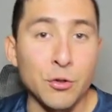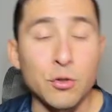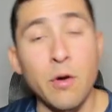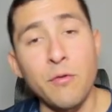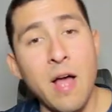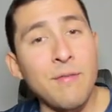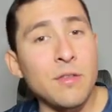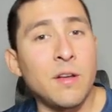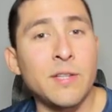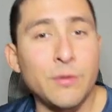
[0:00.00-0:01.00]
So if you haven't
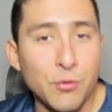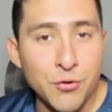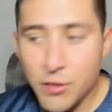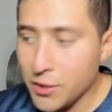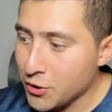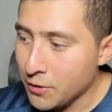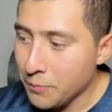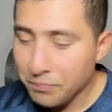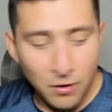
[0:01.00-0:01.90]
done the transition,